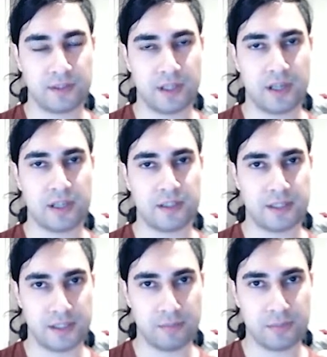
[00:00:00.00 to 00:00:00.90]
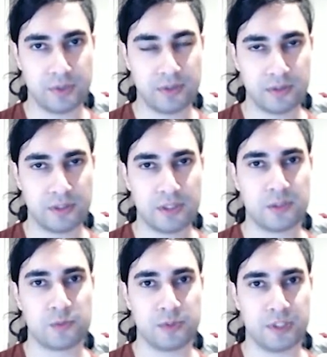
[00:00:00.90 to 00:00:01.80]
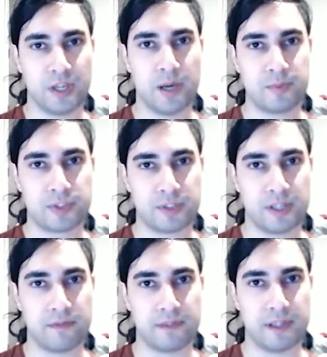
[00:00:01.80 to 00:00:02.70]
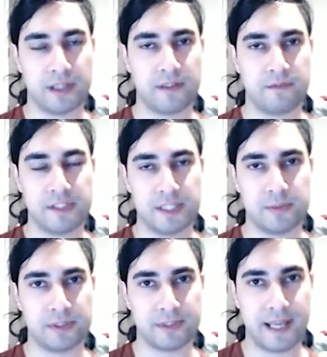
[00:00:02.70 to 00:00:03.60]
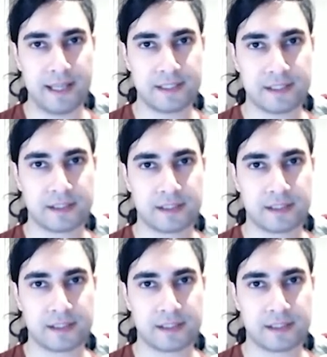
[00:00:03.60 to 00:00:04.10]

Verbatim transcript: line symbol with the option of uh, visible text.